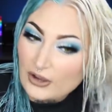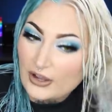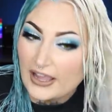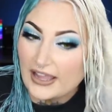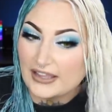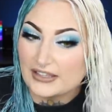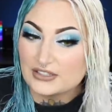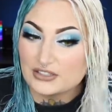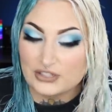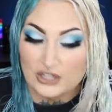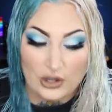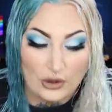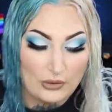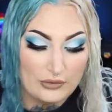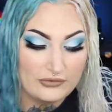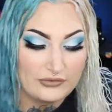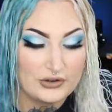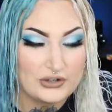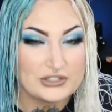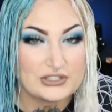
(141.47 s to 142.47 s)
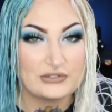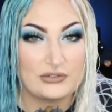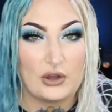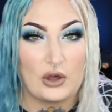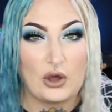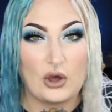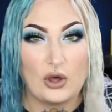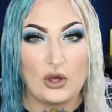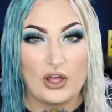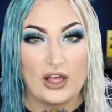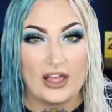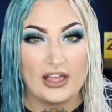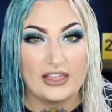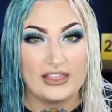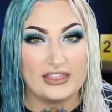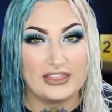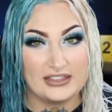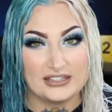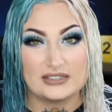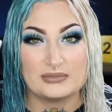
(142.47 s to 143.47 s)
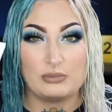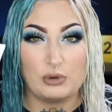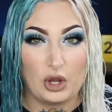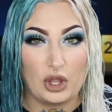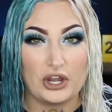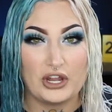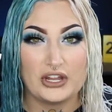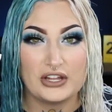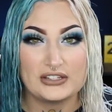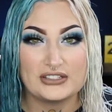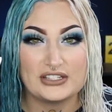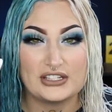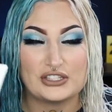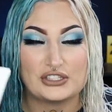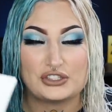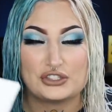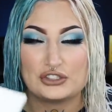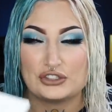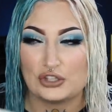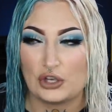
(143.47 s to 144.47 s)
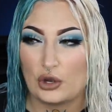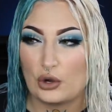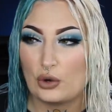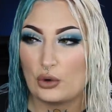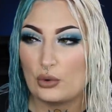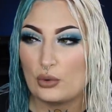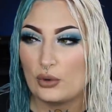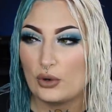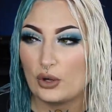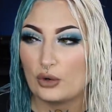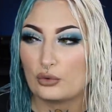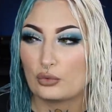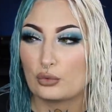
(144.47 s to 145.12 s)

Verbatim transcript: okay, so first of all, this product is so